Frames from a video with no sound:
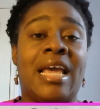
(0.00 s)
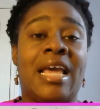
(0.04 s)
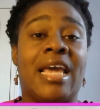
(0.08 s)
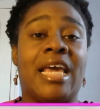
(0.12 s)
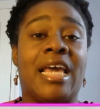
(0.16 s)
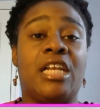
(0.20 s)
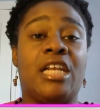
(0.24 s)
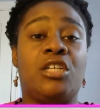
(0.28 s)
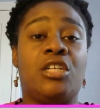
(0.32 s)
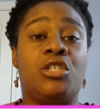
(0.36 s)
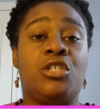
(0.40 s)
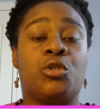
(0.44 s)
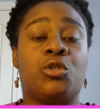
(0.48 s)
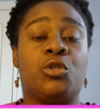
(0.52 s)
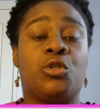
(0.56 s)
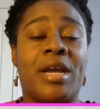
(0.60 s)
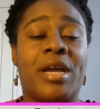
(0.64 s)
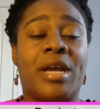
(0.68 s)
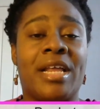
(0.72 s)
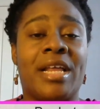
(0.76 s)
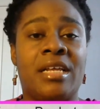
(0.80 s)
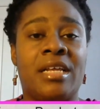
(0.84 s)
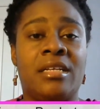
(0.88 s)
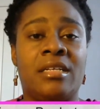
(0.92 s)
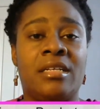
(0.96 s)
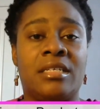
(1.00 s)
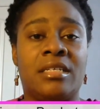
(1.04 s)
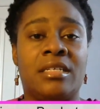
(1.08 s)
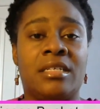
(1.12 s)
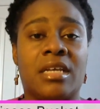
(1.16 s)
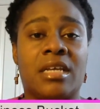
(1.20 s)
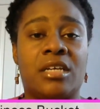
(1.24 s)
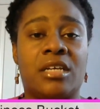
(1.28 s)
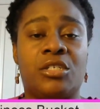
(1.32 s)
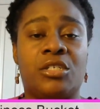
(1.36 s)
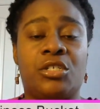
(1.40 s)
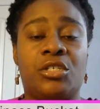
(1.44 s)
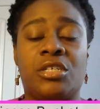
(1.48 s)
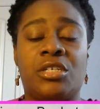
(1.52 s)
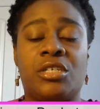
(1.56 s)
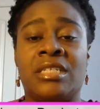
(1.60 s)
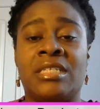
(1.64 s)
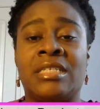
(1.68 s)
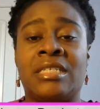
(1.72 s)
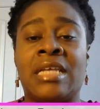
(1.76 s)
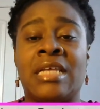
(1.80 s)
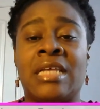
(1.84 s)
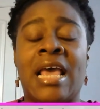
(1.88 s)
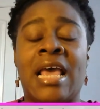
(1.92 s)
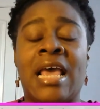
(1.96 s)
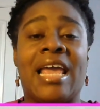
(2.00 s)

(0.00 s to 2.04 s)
any training discussions,